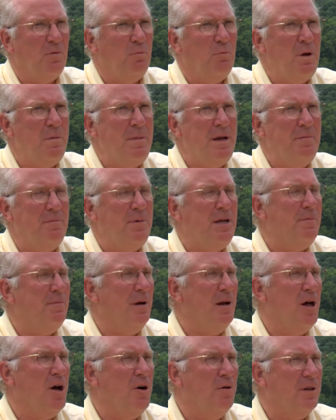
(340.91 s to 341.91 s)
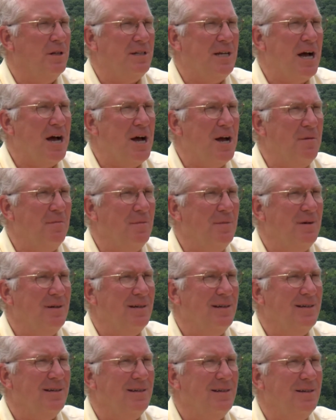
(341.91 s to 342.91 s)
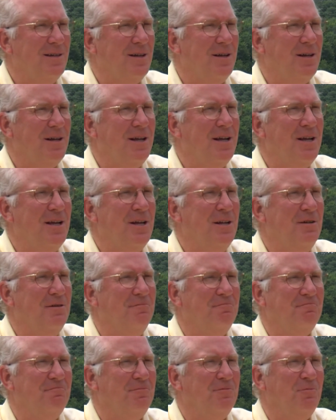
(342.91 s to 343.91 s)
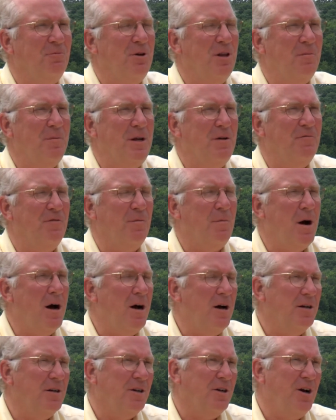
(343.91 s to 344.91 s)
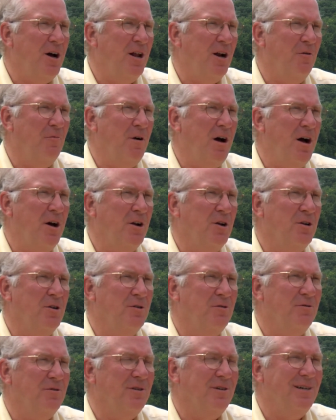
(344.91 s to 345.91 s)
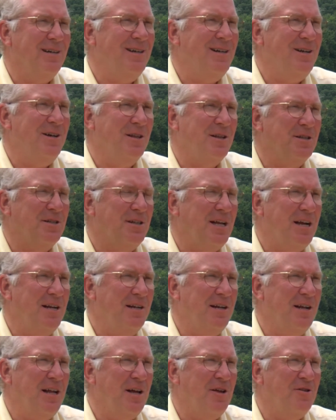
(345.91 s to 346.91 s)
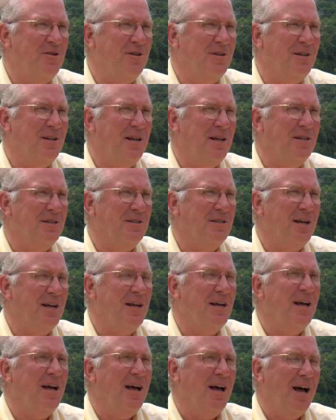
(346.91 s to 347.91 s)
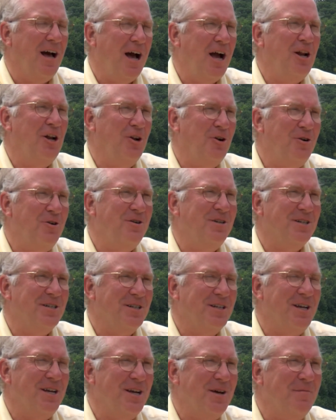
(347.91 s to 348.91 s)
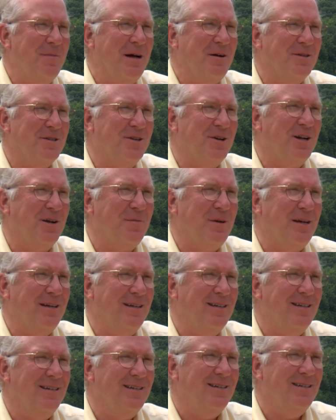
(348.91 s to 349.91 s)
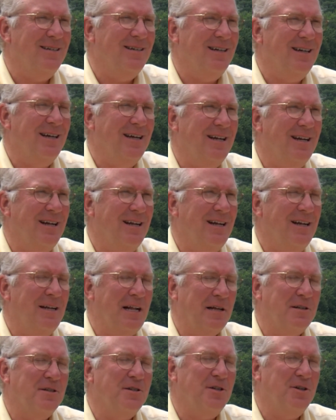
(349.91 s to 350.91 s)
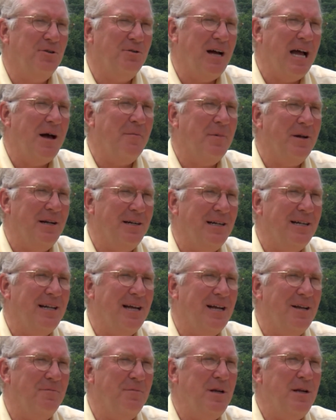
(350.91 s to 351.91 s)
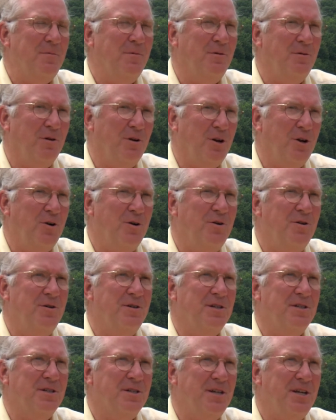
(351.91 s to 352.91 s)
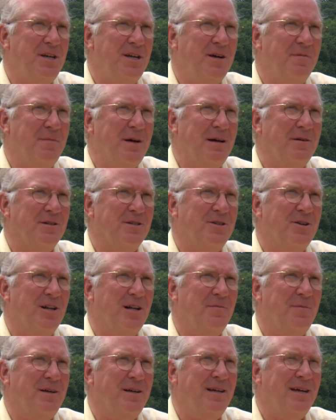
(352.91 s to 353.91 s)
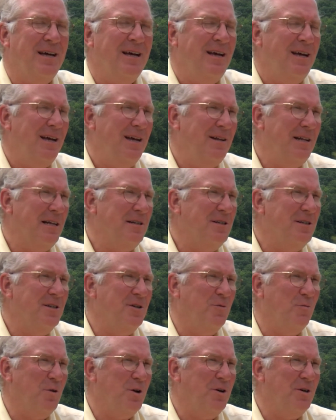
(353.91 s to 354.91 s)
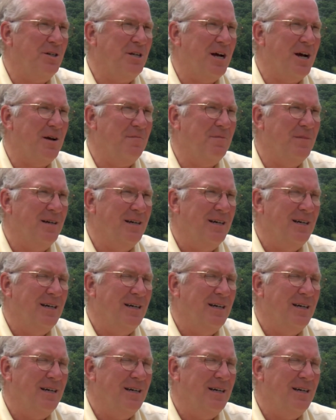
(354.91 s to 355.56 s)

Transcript: We meet people all the time, in whether it be Vermont, Colorado, or any other state in the nation, and say, I learned to ski at Mount Sunapee. And that's still happening today. People learn to ski at Mount Sunapee, and that's in the wintertime.